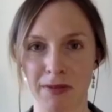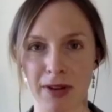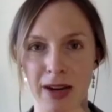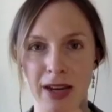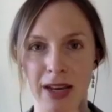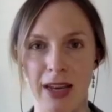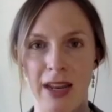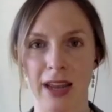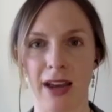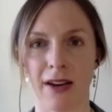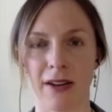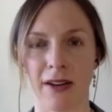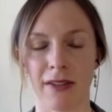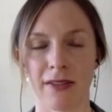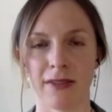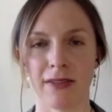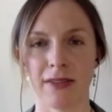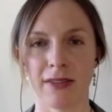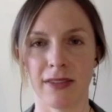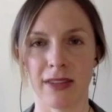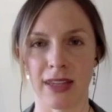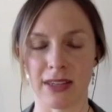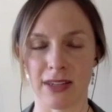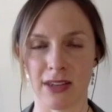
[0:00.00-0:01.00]
right now,
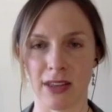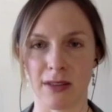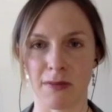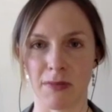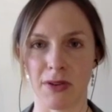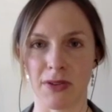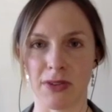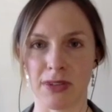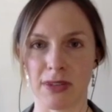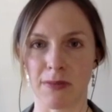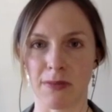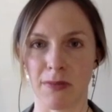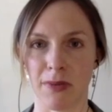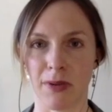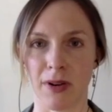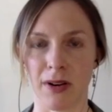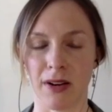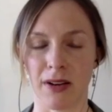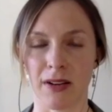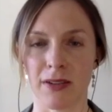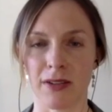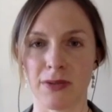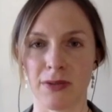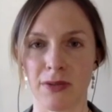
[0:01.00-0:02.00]
these are the most
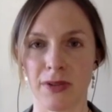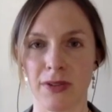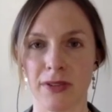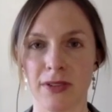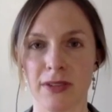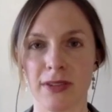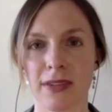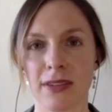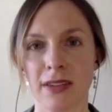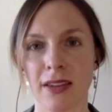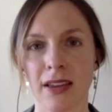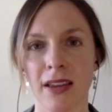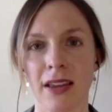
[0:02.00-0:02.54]
important tools.